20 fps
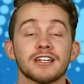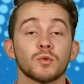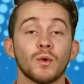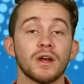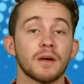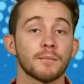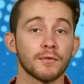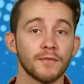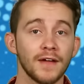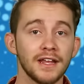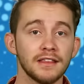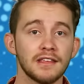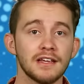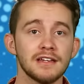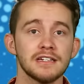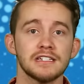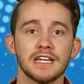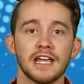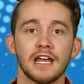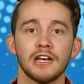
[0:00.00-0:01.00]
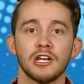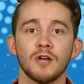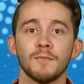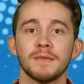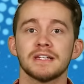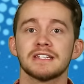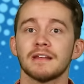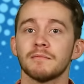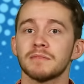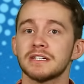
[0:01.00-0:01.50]
As a way to prevent this, the
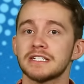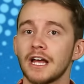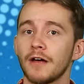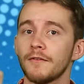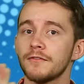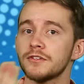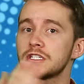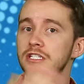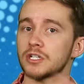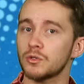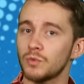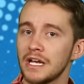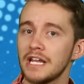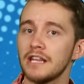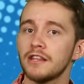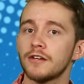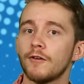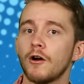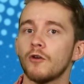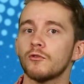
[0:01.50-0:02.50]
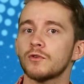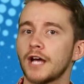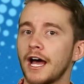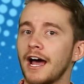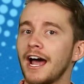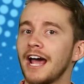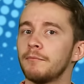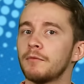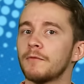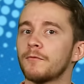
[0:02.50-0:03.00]
Inhumans themselves screen their own
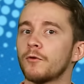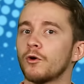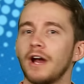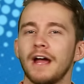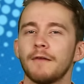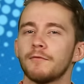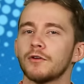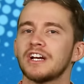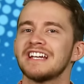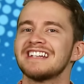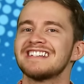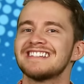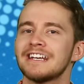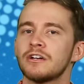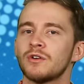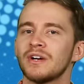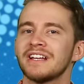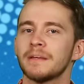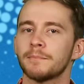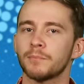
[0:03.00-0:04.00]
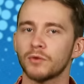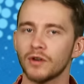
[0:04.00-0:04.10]
kind before ever considering the